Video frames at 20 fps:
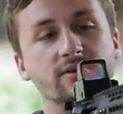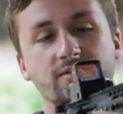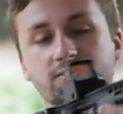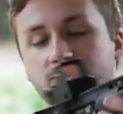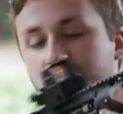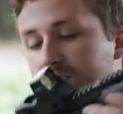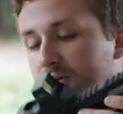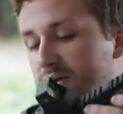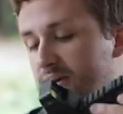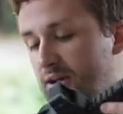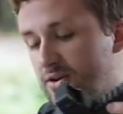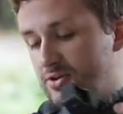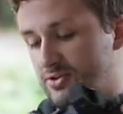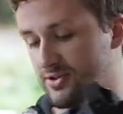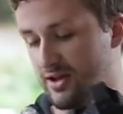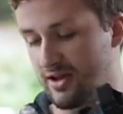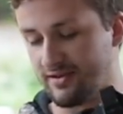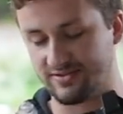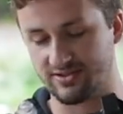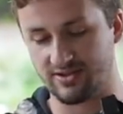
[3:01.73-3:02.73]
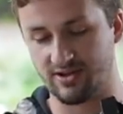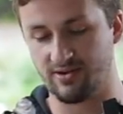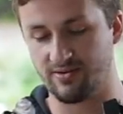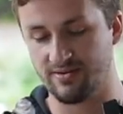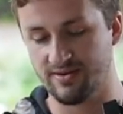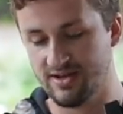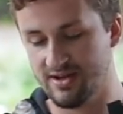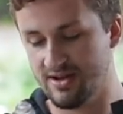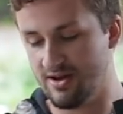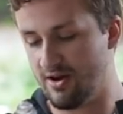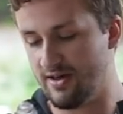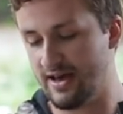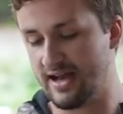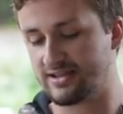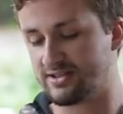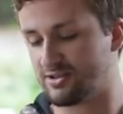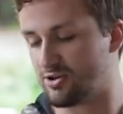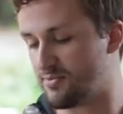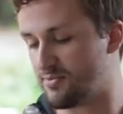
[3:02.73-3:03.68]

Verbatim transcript: when he was playing airsoft, so that's a